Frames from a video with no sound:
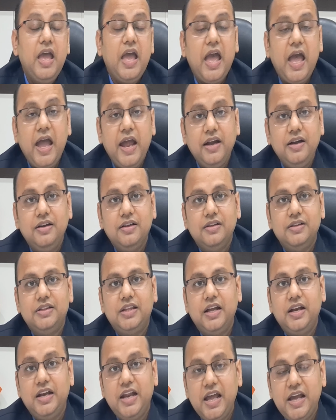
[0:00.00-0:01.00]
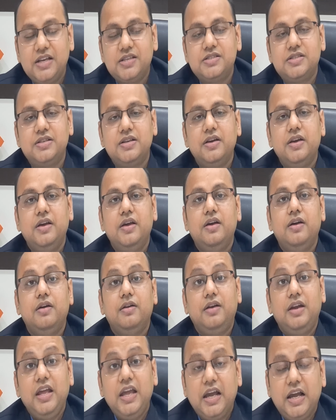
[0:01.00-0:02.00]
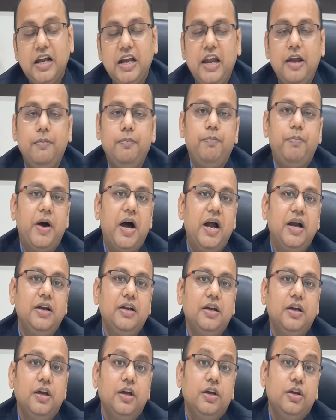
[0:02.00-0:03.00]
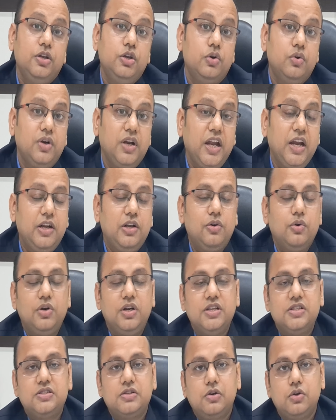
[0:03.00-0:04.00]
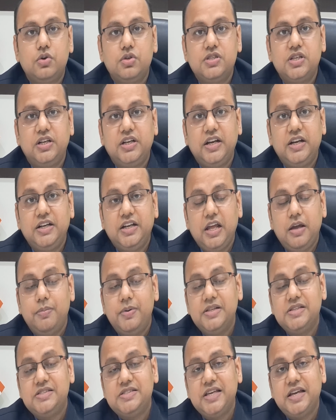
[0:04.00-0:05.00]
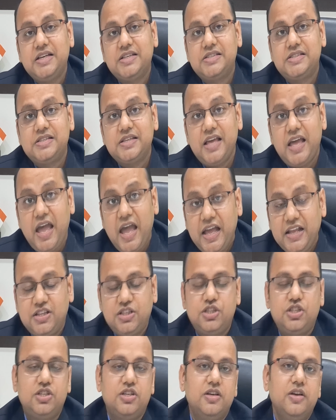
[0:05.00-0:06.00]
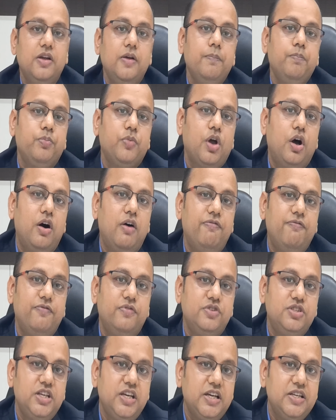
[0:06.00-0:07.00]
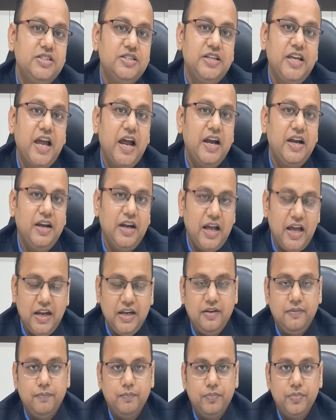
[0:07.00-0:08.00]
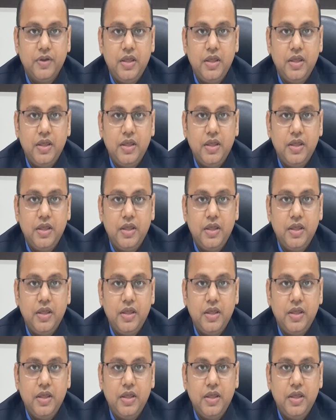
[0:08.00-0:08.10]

and the next reclaimed part you need to disclose it in table 6H of GSTR 9.